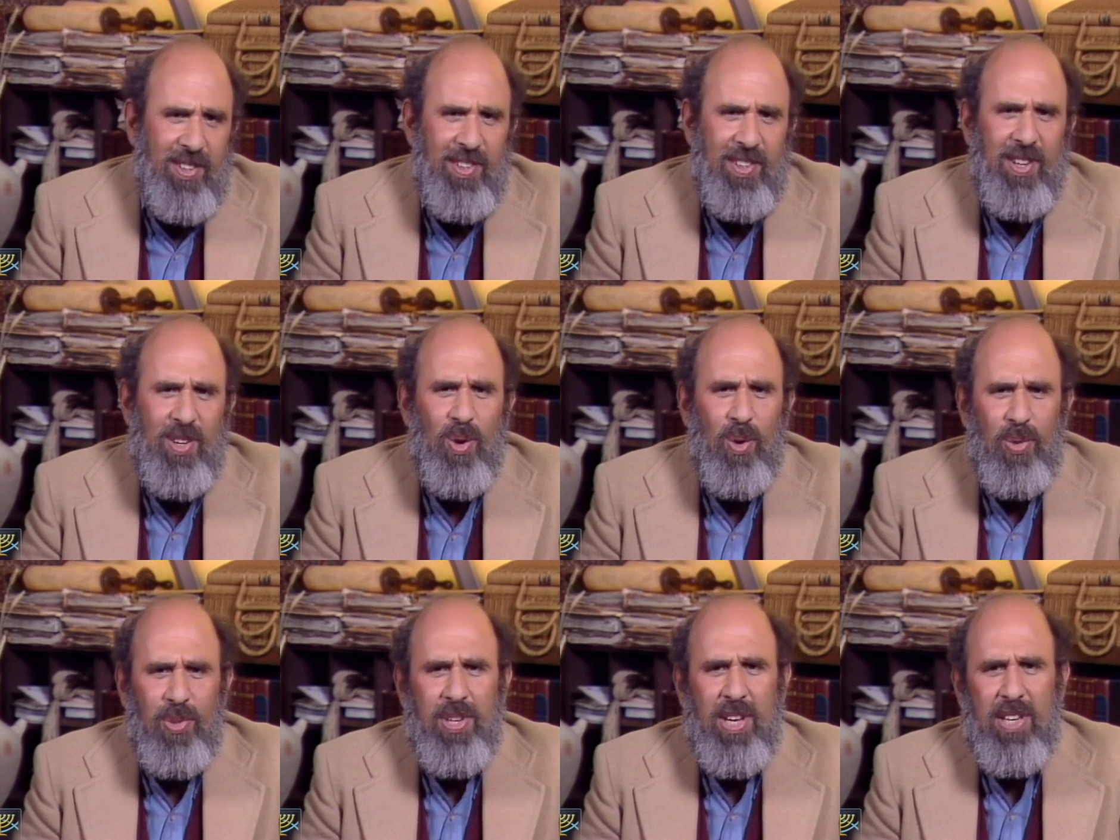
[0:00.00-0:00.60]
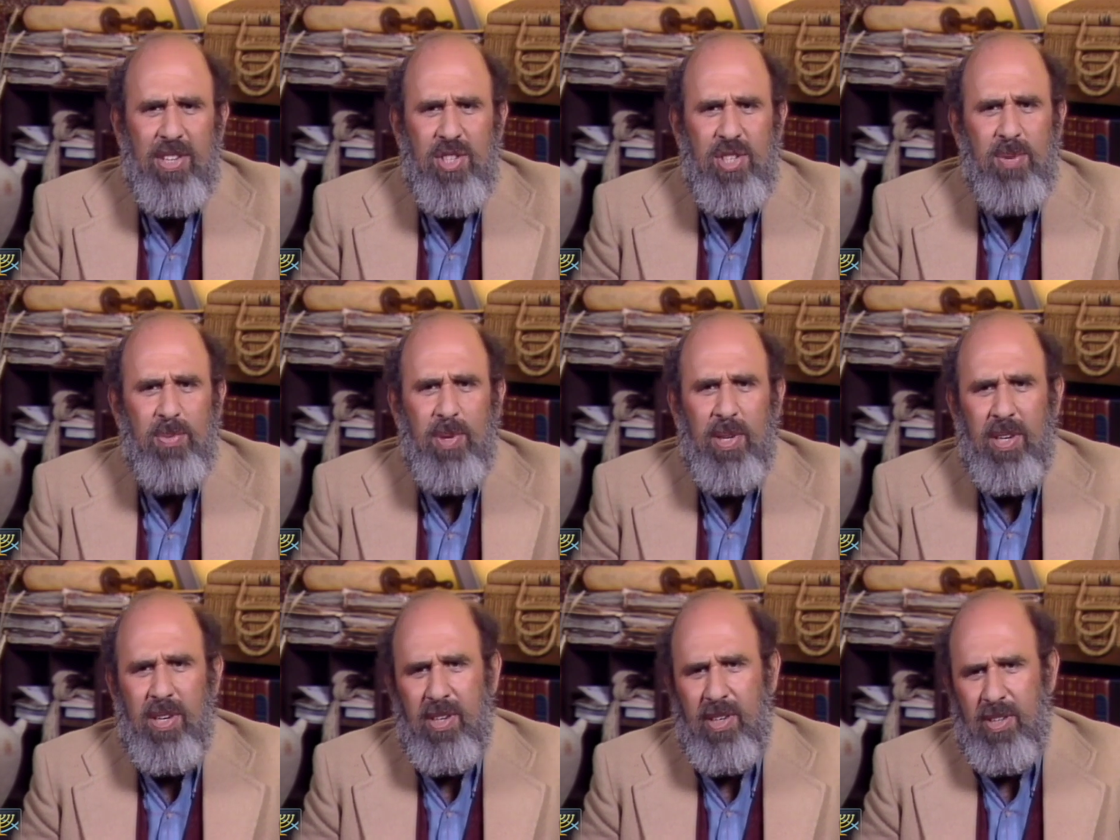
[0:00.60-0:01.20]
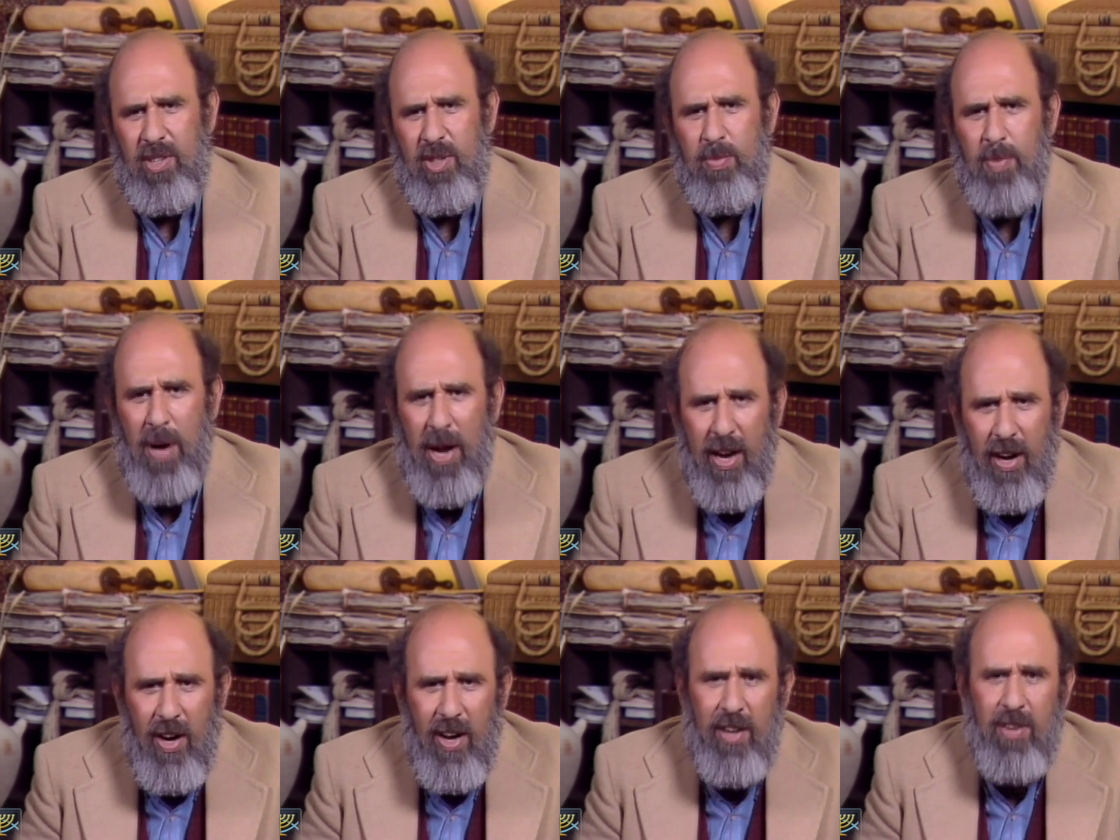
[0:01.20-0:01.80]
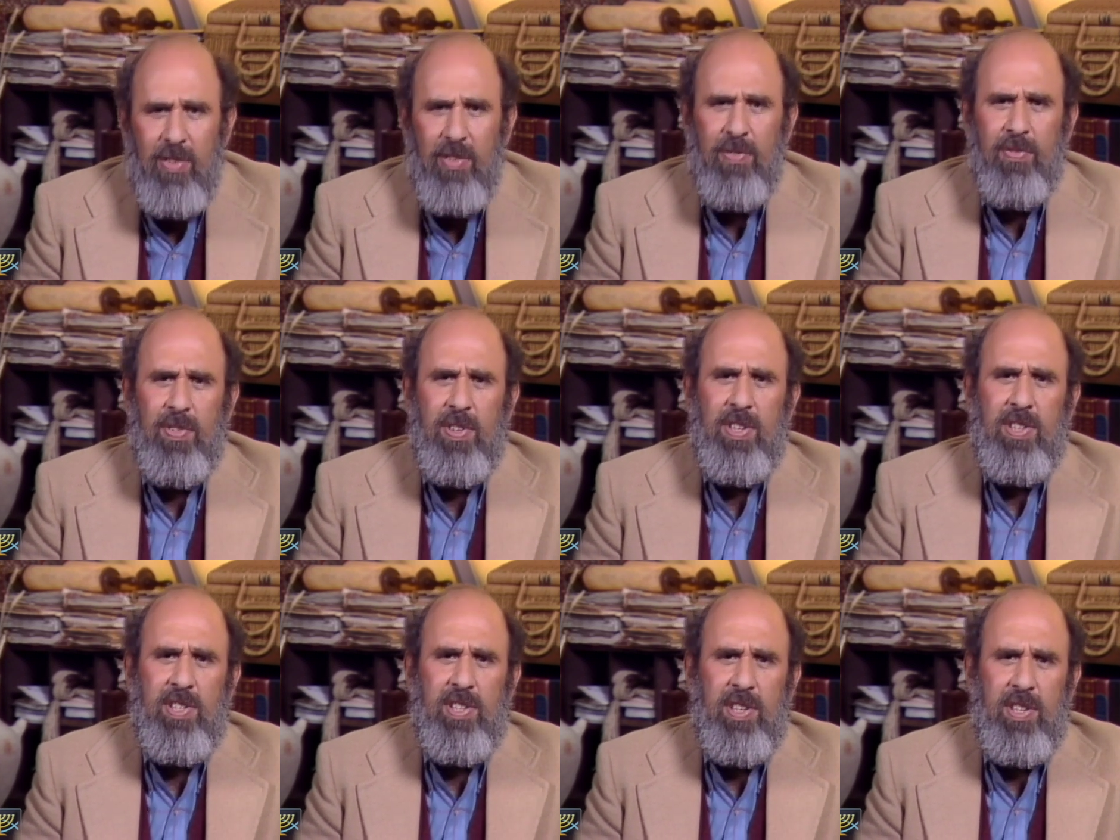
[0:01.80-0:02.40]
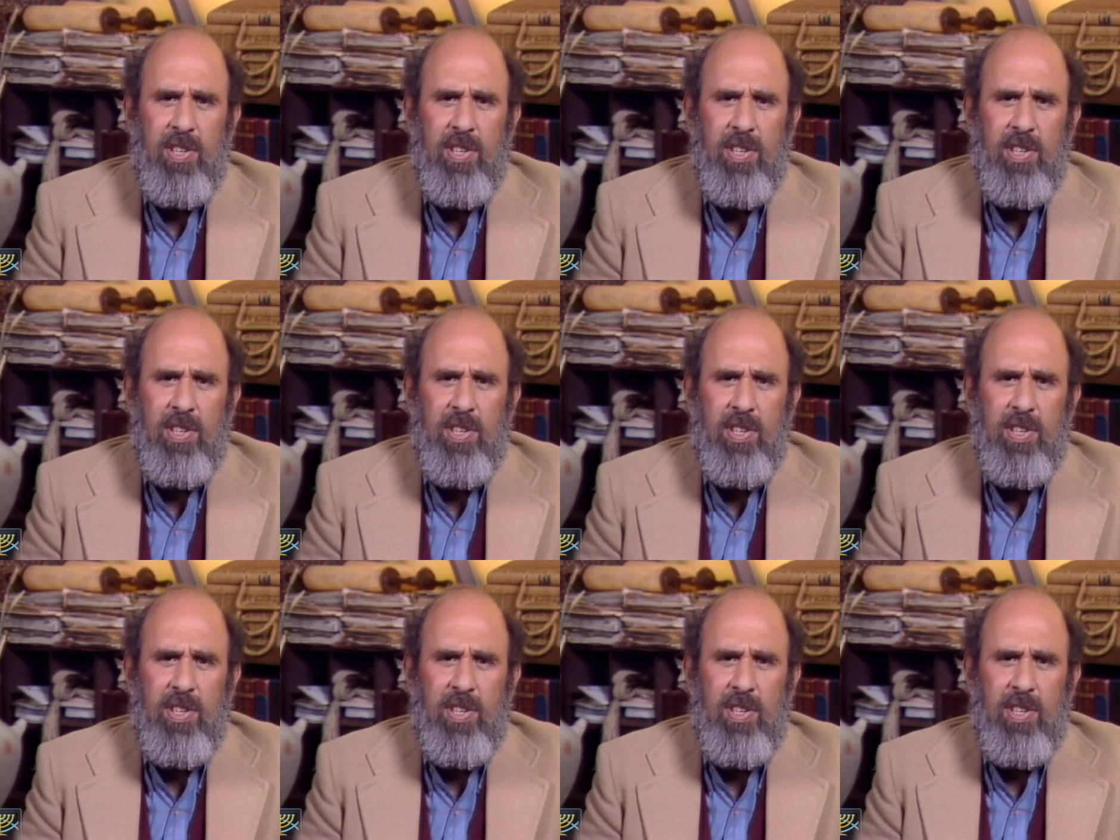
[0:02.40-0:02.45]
the Old Testament in its biographies,